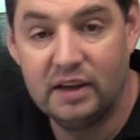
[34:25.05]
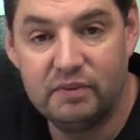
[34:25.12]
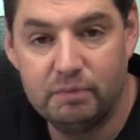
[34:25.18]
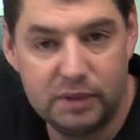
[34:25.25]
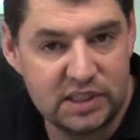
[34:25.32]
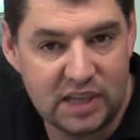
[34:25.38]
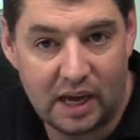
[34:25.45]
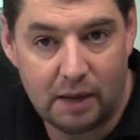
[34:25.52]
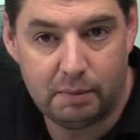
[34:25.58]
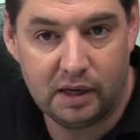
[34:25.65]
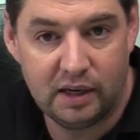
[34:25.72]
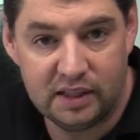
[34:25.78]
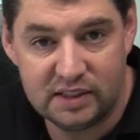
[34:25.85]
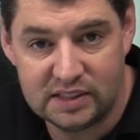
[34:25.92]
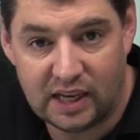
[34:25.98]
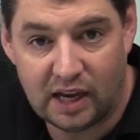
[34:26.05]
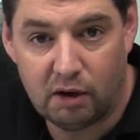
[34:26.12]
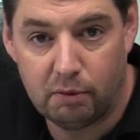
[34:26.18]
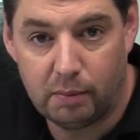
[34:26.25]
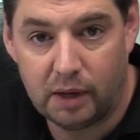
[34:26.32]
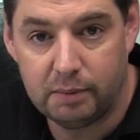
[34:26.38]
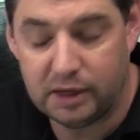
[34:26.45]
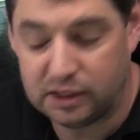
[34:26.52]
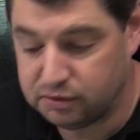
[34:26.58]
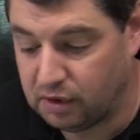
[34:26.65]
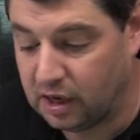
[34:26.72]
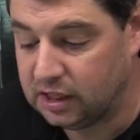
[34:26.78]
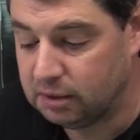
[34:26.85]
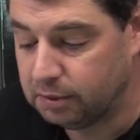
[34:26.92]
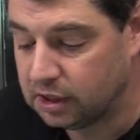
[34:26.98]
My tablet is now my best
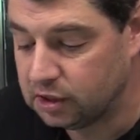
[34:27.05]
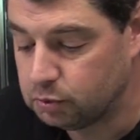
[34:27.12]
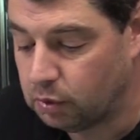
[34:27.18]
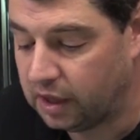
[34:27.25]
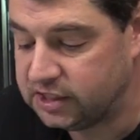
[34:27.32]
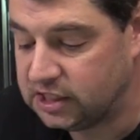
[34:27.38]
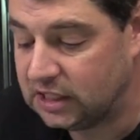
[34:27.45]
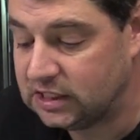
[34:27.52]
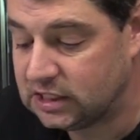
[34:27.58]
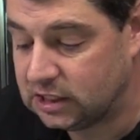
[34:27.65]
friend because what I tend